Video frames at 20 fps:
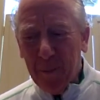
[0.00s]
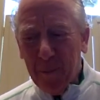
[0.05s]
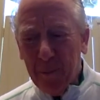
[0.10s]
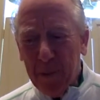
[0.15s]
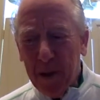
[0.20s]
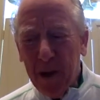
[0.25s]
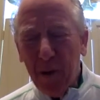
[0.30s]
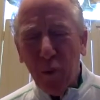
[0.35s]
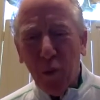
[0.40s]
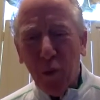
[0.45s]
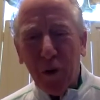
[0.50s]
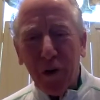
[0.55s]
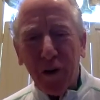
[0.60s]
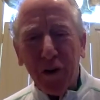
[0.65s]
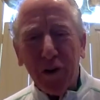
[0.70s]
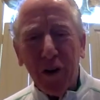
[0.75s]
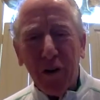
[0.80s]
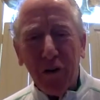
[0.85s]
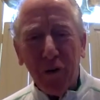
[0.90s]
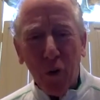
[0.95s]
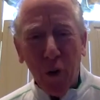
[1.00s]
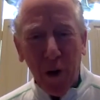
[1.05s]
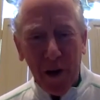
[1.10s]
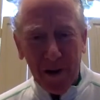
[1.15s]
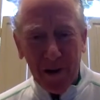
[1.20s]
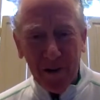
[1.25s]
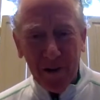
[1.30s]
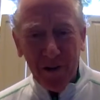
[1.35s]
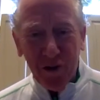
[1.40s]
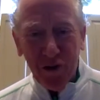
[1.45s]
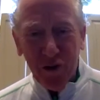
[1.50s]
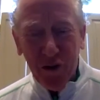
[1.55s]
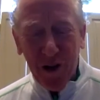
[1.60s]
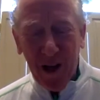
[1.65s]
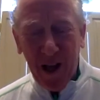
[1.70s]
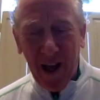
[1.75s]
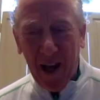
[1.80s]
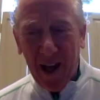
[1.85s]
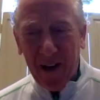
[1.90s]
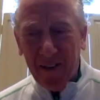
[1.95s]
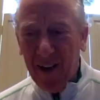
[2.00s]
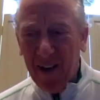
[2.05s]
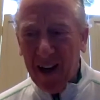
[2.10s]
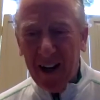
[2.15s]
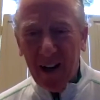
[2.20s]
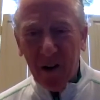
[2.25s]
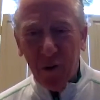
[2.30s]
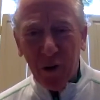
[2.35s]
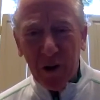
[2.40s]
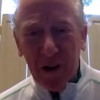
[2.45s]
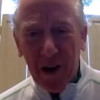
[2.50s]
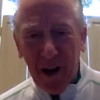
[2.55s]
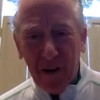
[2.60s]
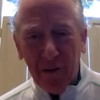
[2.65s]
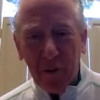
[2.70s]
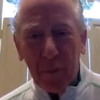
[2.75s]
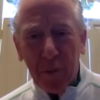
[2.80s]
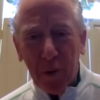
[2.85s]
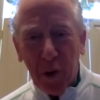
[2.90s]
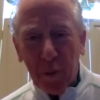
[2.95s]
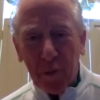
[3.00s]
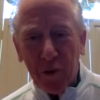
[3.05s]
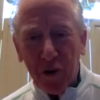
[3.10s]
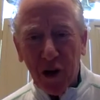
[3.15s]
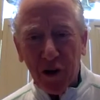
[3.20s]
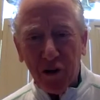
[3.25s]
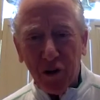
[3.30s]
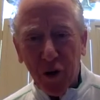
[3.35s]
Pete wanted to lift weights, and they didn't really have a program yet.